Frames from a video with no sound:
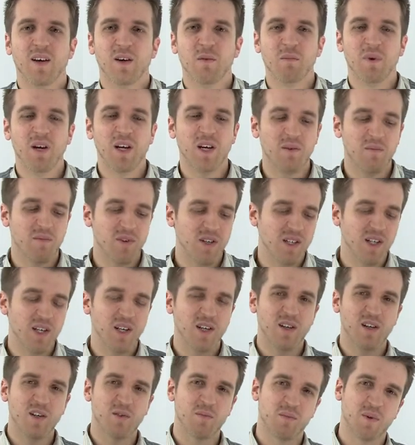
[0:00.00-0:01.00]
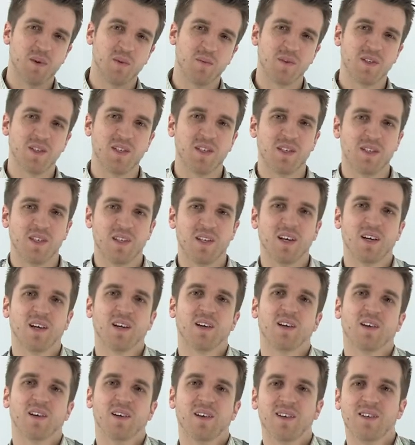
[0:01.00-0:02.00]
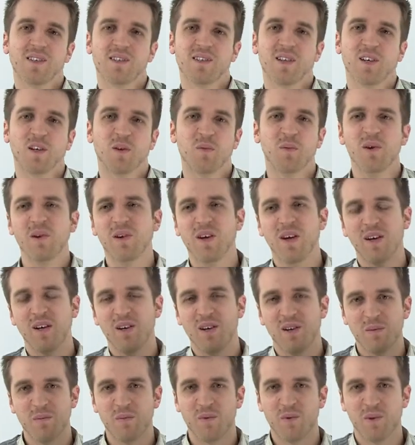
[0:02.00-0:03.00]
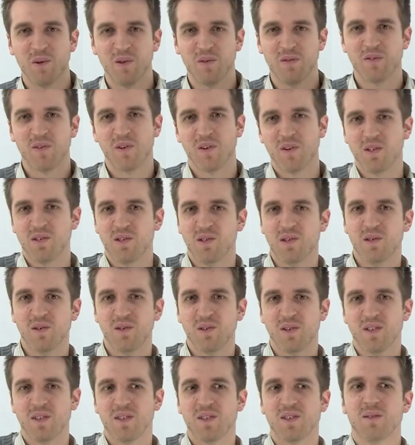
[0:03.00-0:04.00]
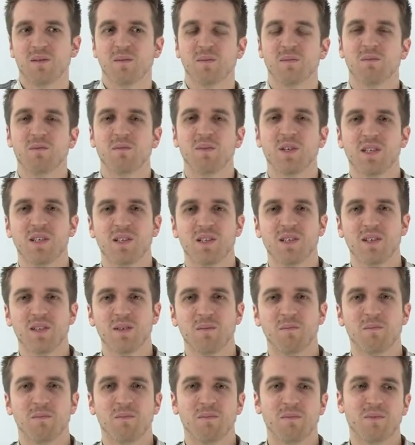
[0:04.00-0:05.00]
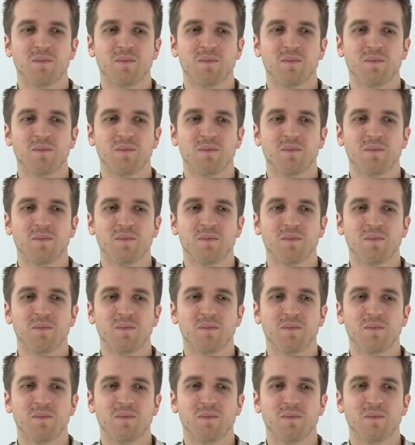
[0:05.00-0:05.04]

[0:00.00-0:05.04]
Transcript: making ridiculous promises to their clients, like, we'll get you number one for insurance, Mr.